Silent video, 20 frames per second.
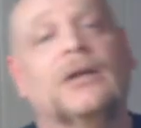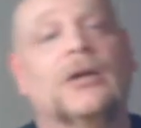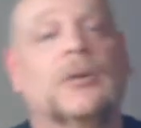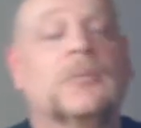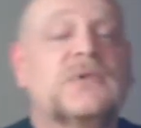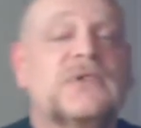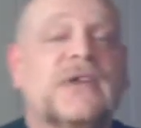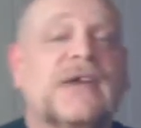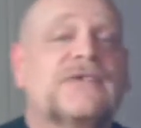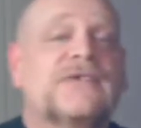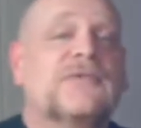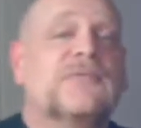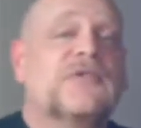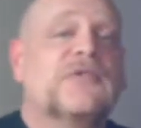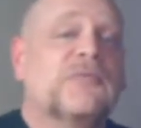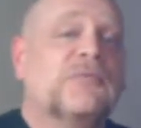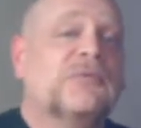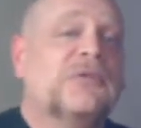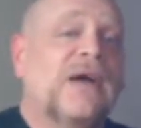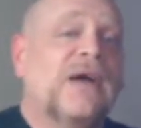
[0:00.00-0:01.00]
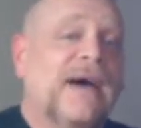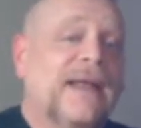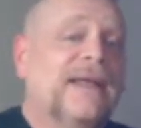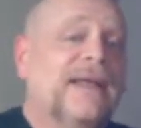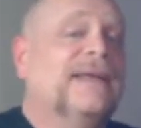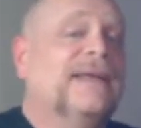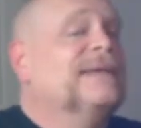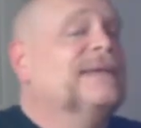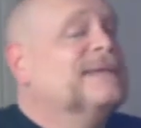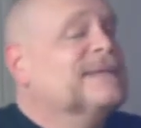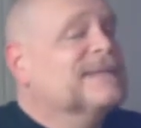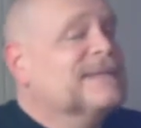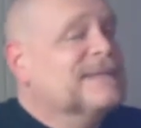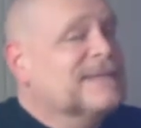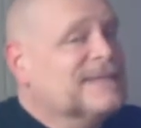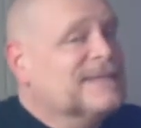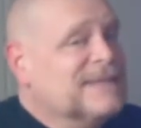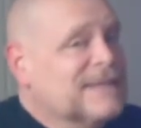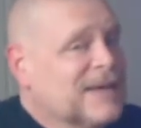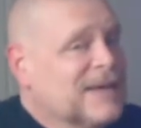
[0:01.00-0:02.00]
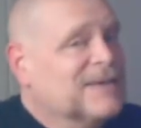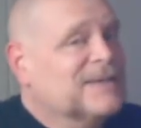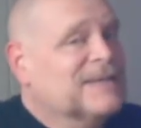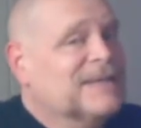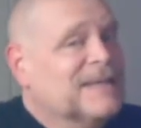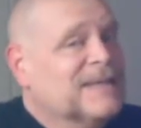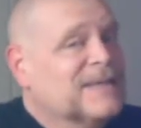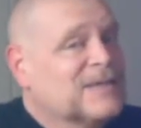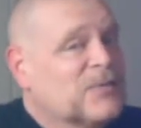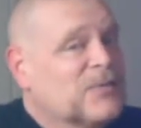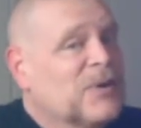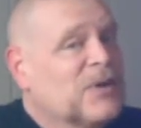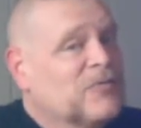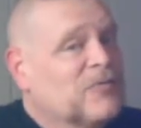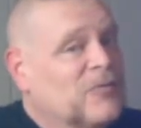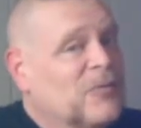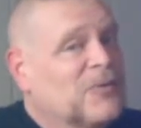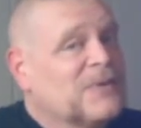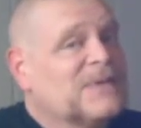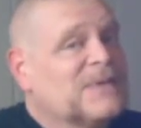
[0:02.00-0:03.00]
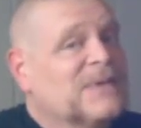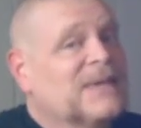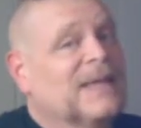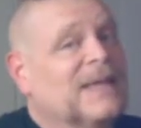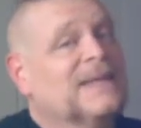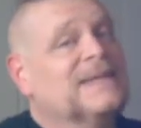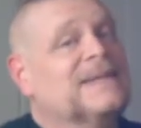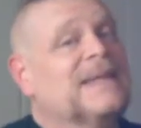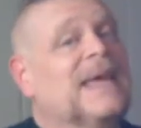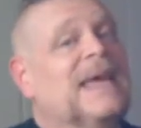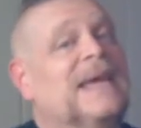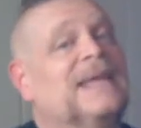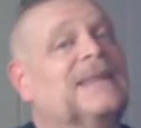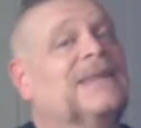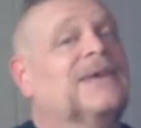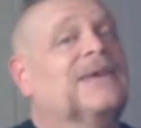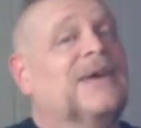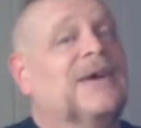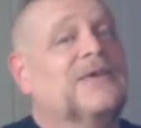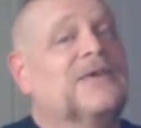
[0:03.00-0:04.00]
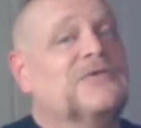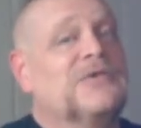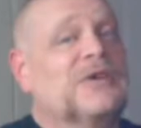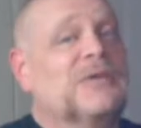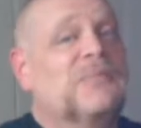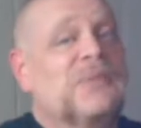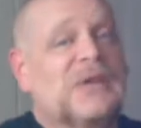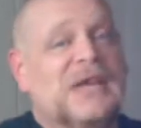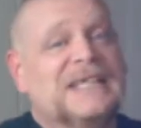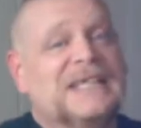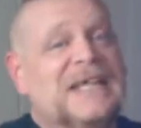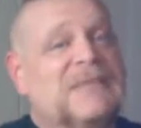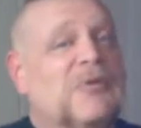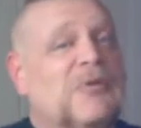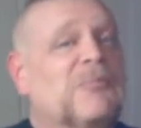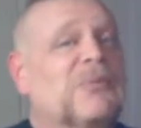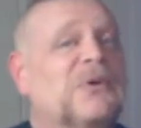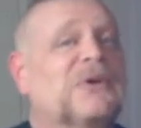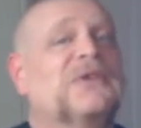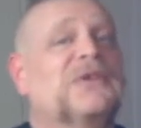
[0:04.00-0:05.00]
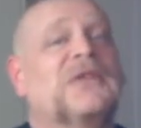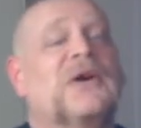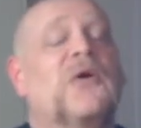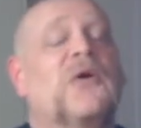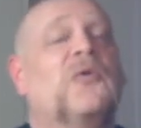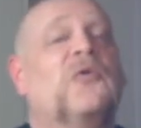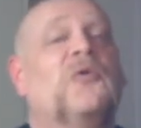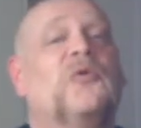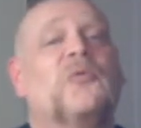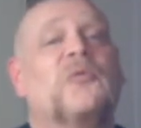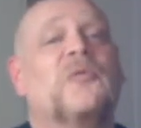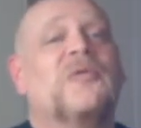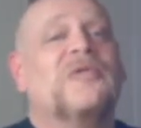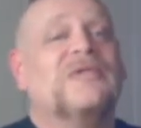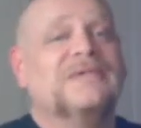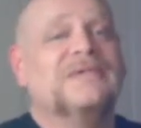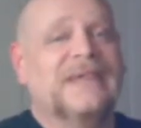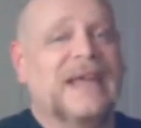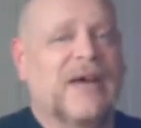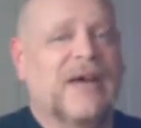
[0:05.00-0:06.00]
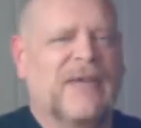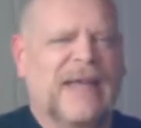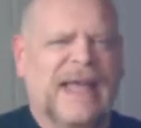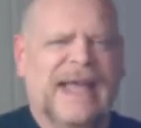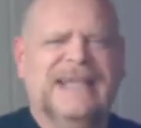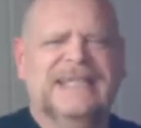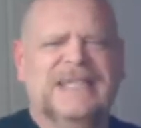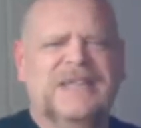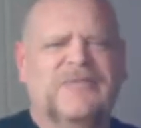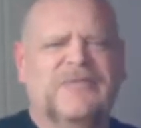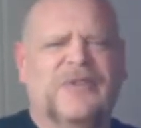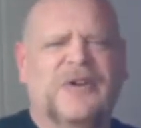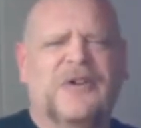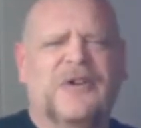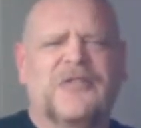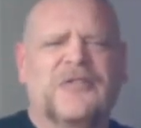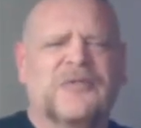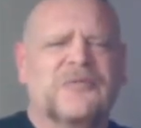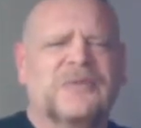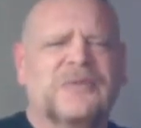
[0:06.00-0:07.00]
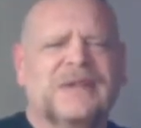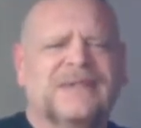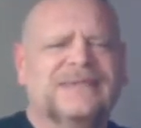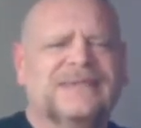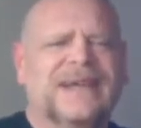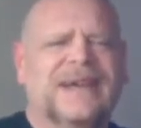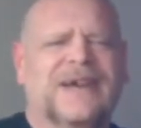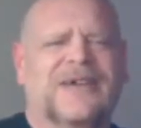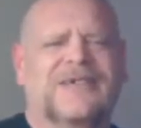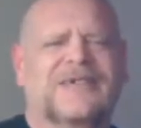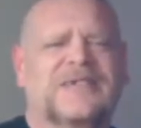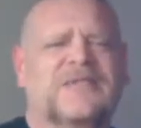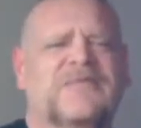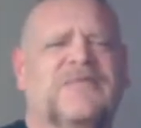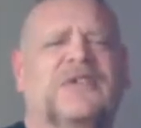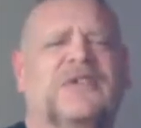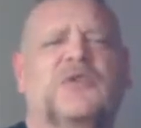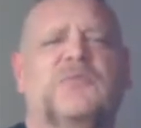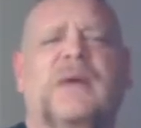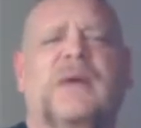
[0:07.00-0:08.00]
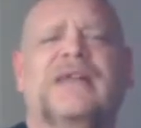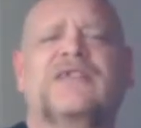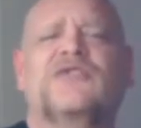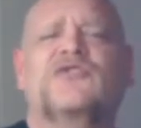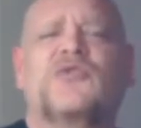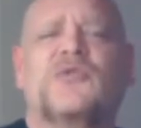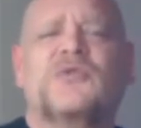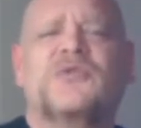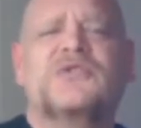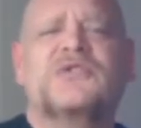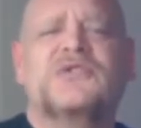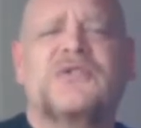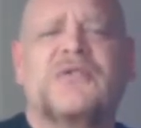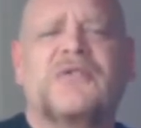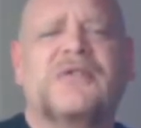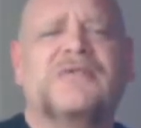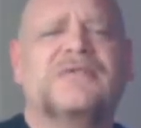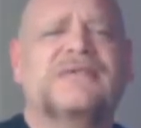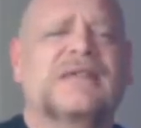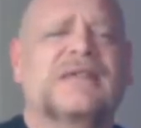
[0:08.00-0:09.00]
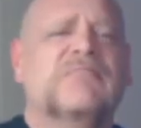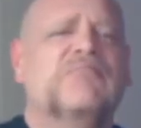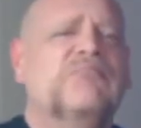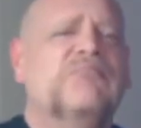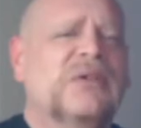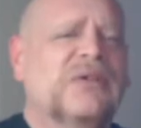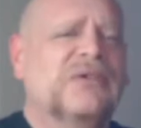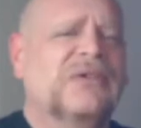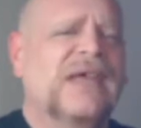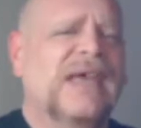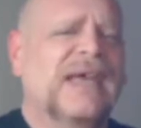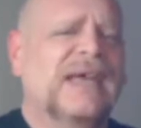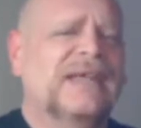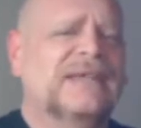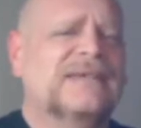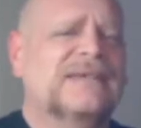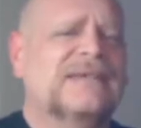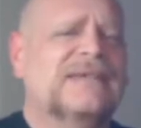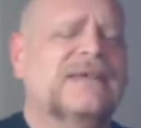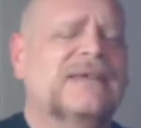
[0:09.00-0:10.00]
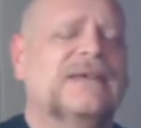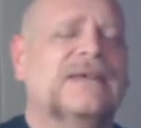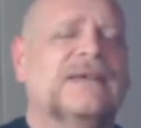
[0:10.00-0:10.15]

Obsession with a plot. CRT is the way to force their kids to hate their country. BLM will burn the whole world down. Antifa are the real terrorists, funded by George Soros and Bill Gates.